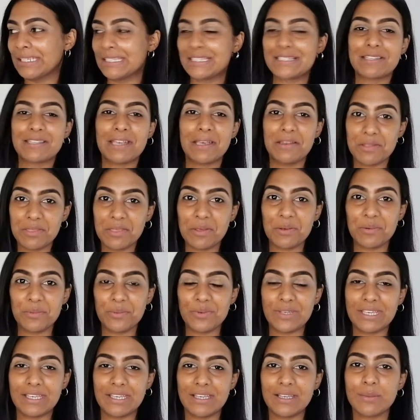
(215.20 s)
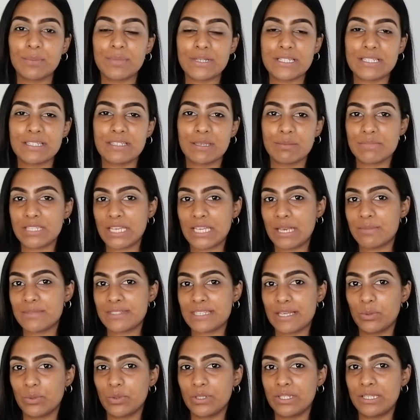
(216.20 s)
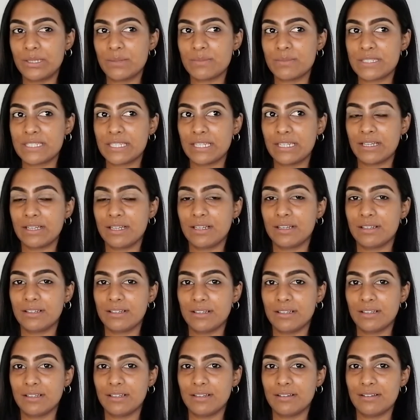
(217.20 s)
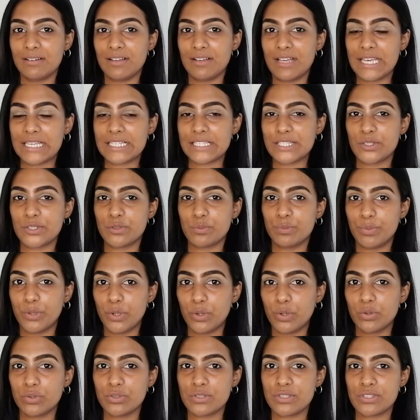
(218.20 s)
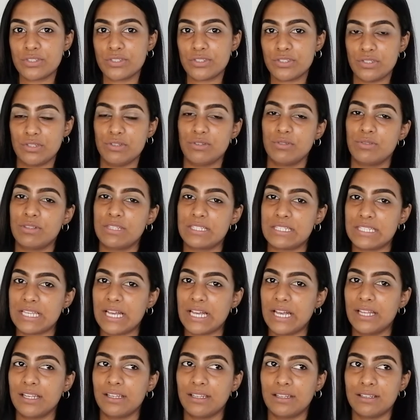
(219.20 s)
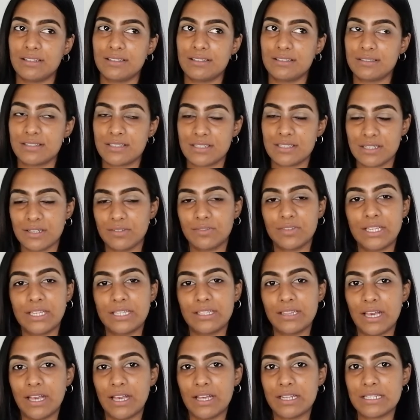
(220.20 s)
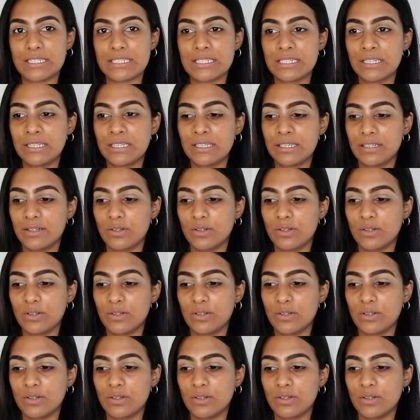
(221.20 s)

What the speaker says: like it's anything weird, but sometimes our limbs that are exposed to the sun and stuff like that,